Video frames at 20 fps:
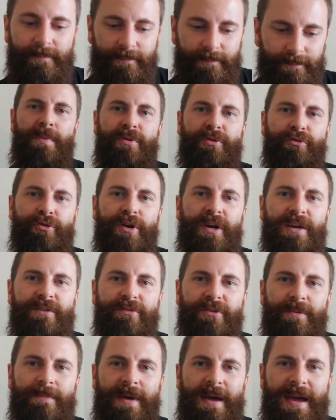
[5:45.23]
Number 3
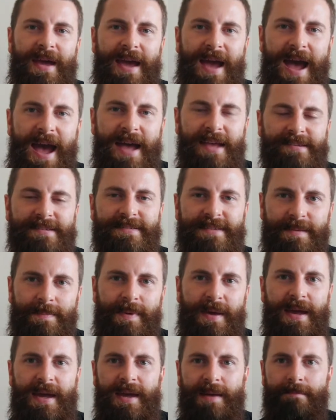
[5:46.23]
for me has to
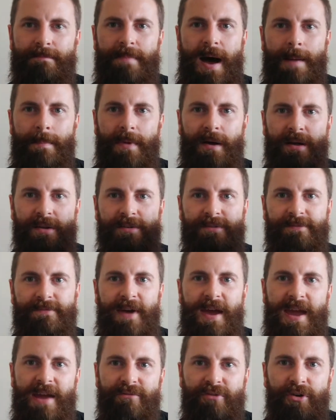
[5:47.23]
be Mama's
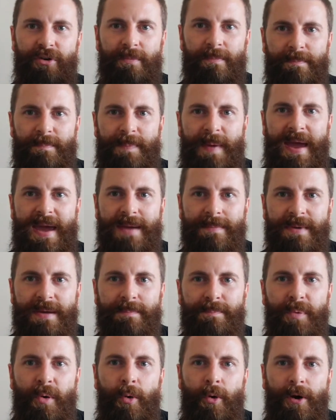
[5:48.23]
favourite baby
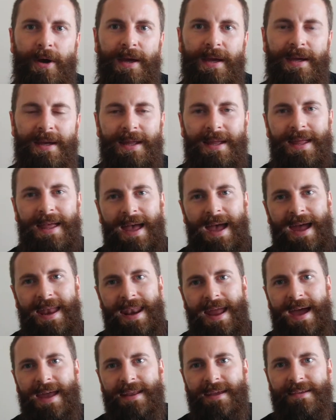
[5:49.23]
boy,
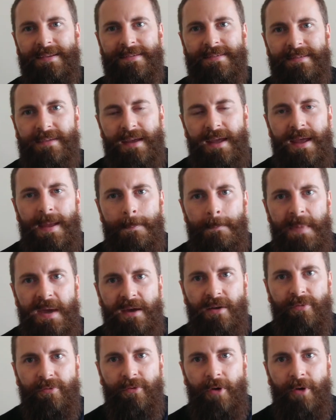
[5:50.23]
and that is Mick